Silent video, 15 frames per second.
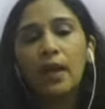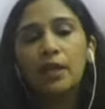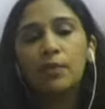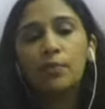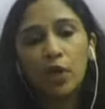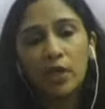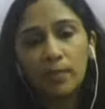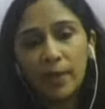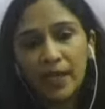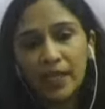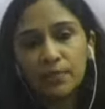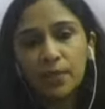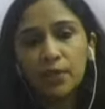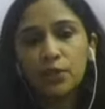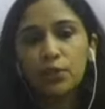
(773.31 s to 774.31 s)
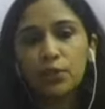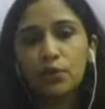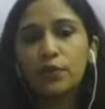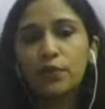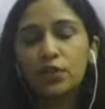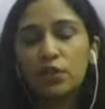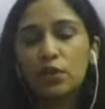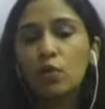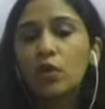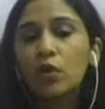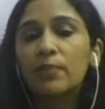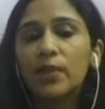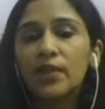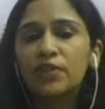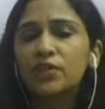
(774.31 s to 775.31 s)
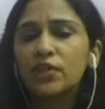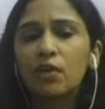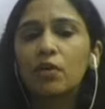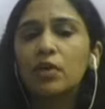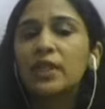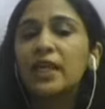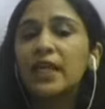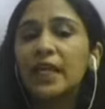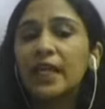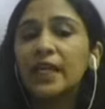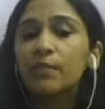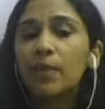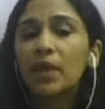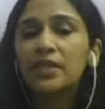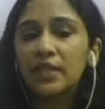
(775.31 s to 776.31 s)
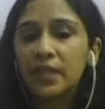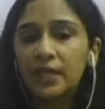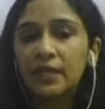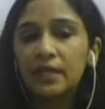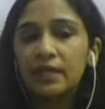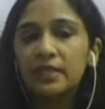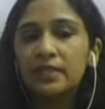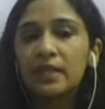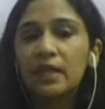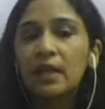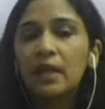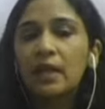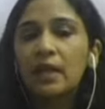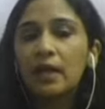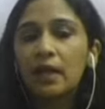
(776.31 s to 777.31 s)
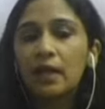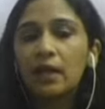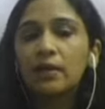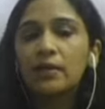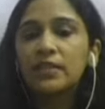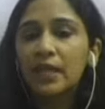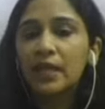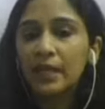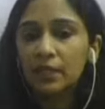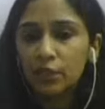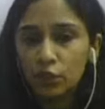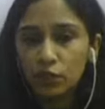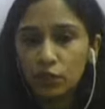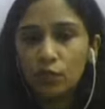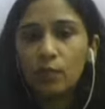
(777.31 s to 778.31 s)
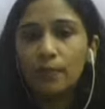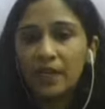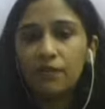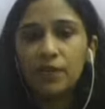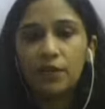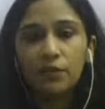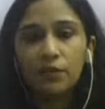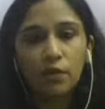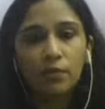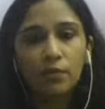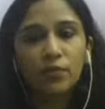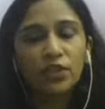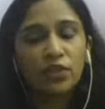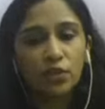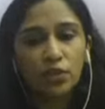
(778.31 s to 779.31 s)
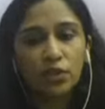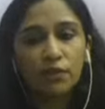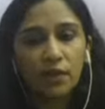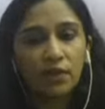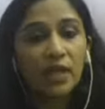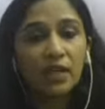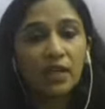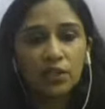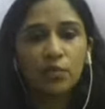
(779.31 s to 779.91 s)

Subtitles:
And Polyplex, because of its local presence in all the key demand centers, stands to benefit from this shift in the